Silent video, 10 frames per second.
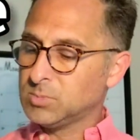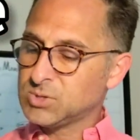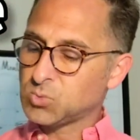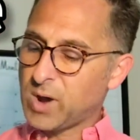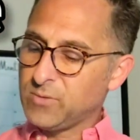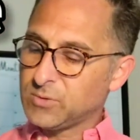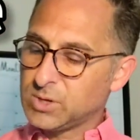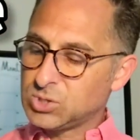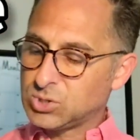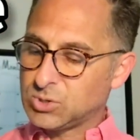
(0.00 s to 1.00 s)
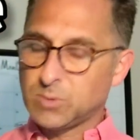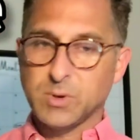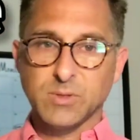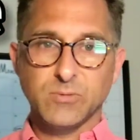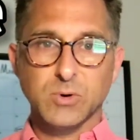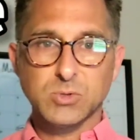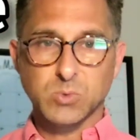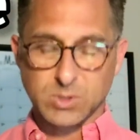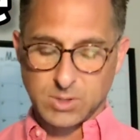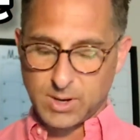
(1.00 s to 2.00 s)
This rightfully should have been the first
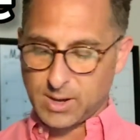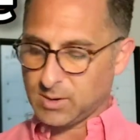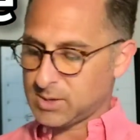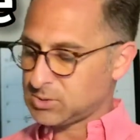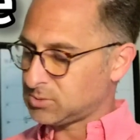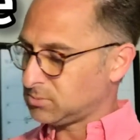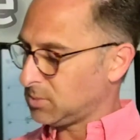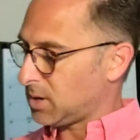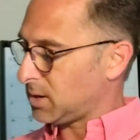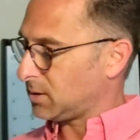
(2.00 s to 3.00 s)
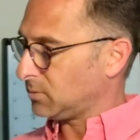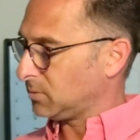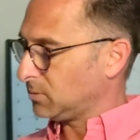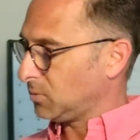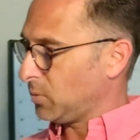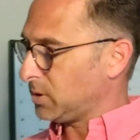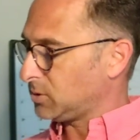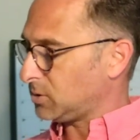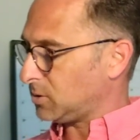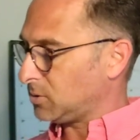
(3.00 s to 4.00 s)
one that I
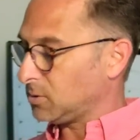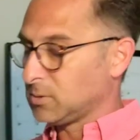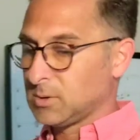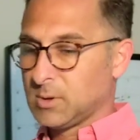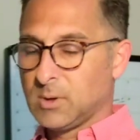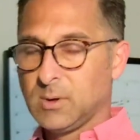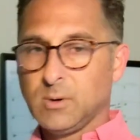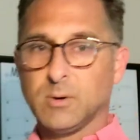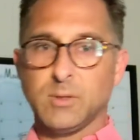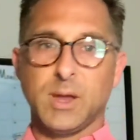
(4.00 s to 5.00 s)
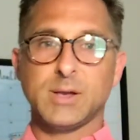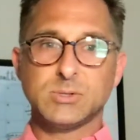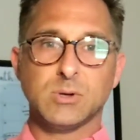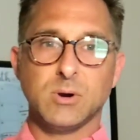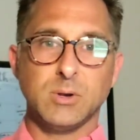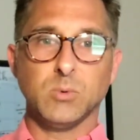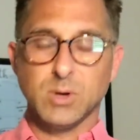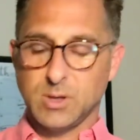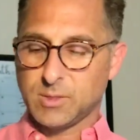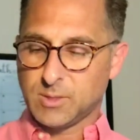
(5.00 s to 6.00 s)
went to, or that I started
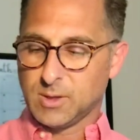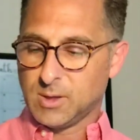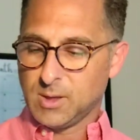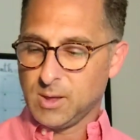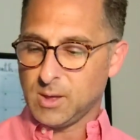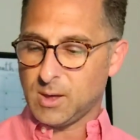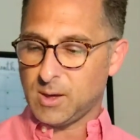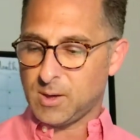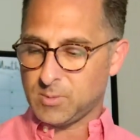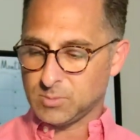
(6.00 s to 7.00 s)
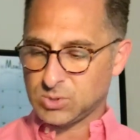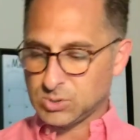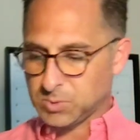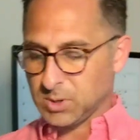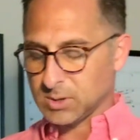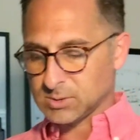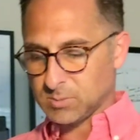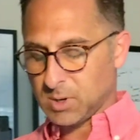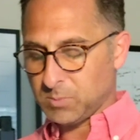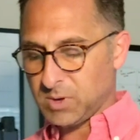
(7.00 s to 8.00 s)
with, just because
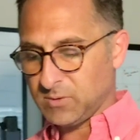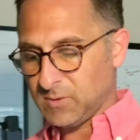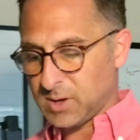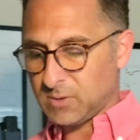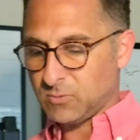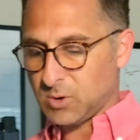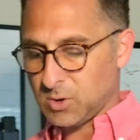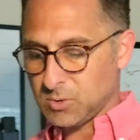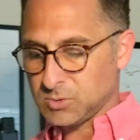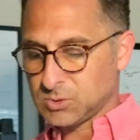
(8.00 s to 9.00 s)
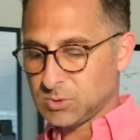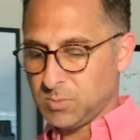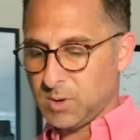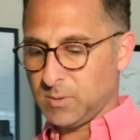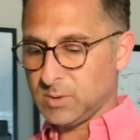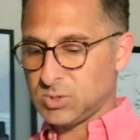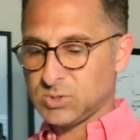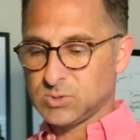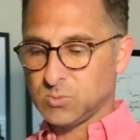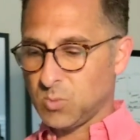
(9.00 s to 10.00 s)
I'm a big fan of rose. But it
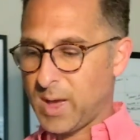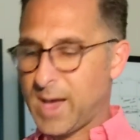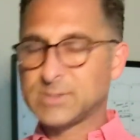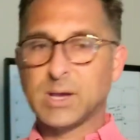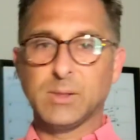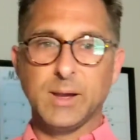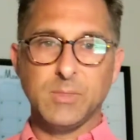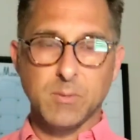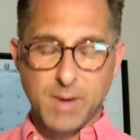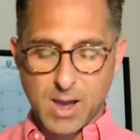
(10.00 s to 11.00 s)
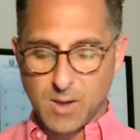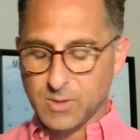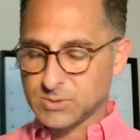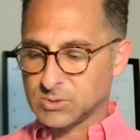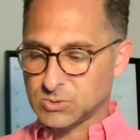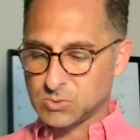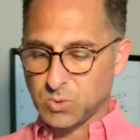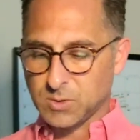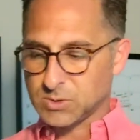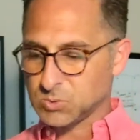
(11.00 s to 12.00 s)
just, as I laid them out, this is
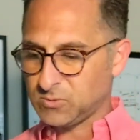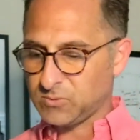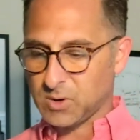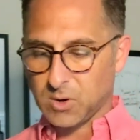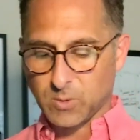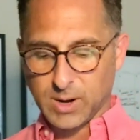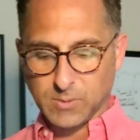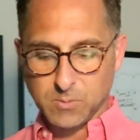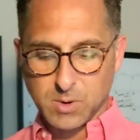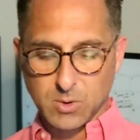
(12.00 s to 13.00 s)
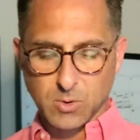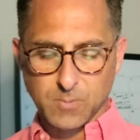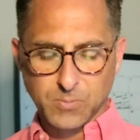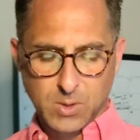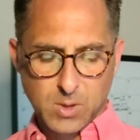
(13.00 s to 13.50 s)
where this one fell, right in the middle.